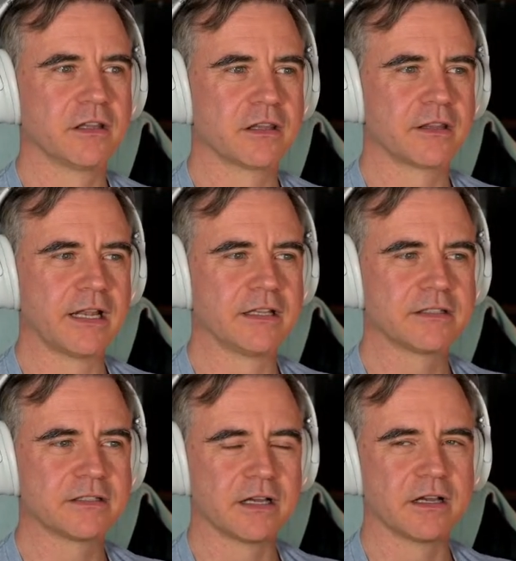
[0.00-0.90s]
That
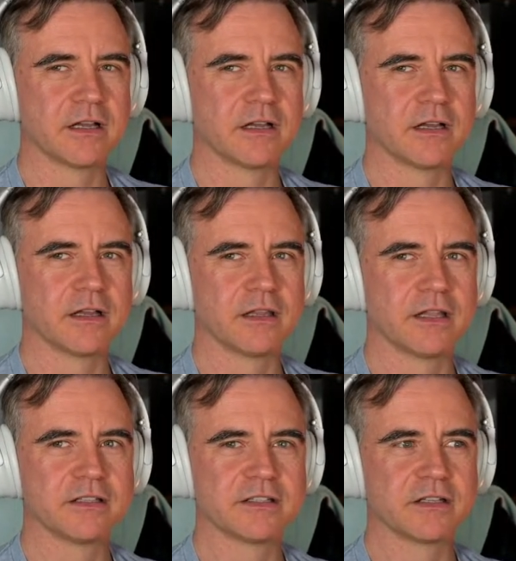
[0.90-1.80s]
is
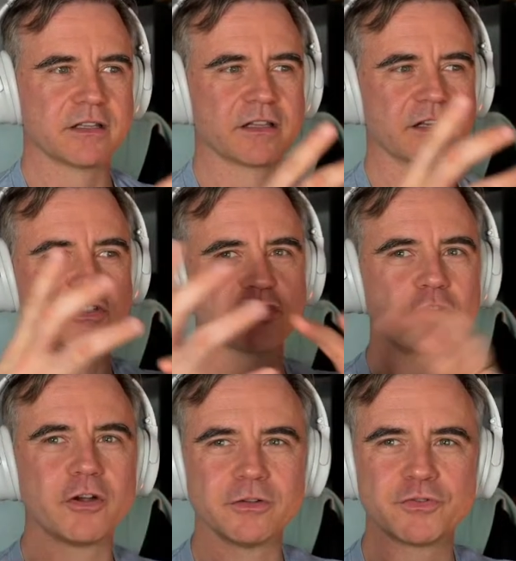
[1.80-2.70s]

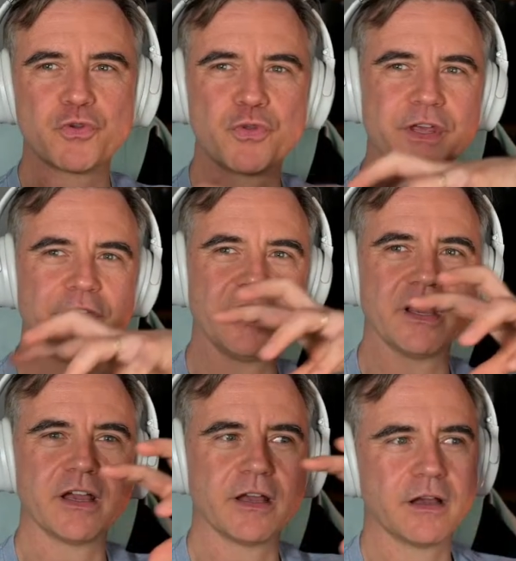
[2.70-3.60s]
external to the
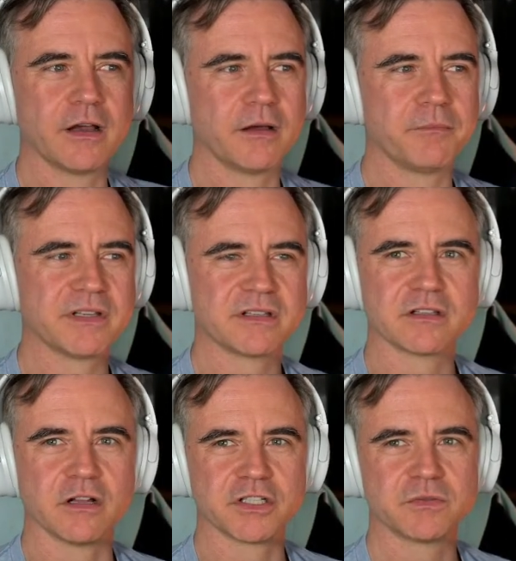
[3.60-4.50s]
business
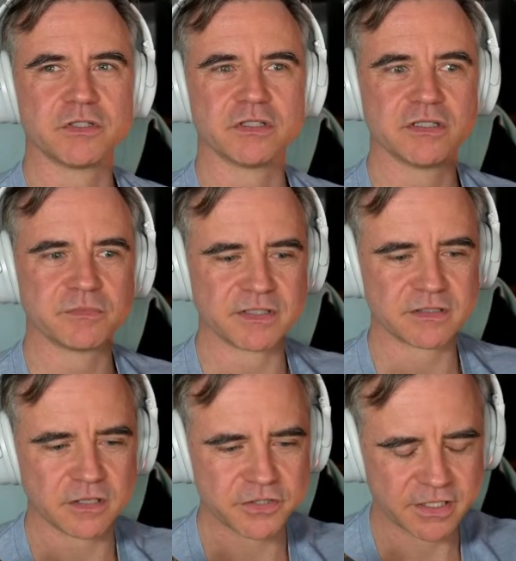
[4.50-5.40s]
logic, which is business
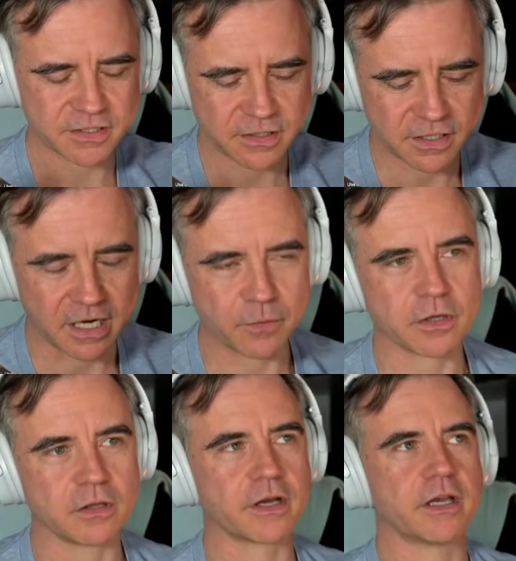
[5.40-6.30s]
logic. I want to
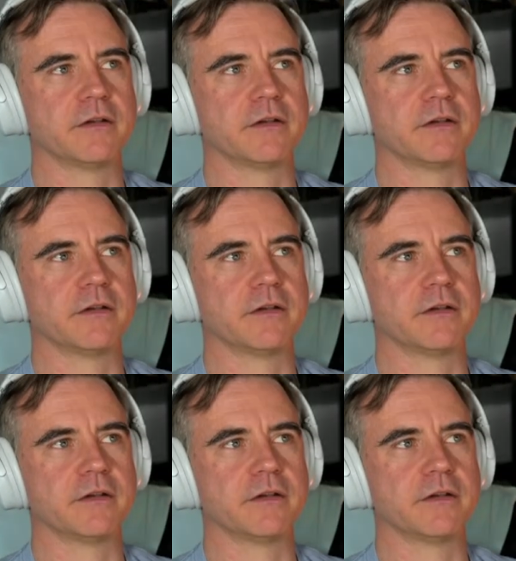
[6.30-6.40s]
log in.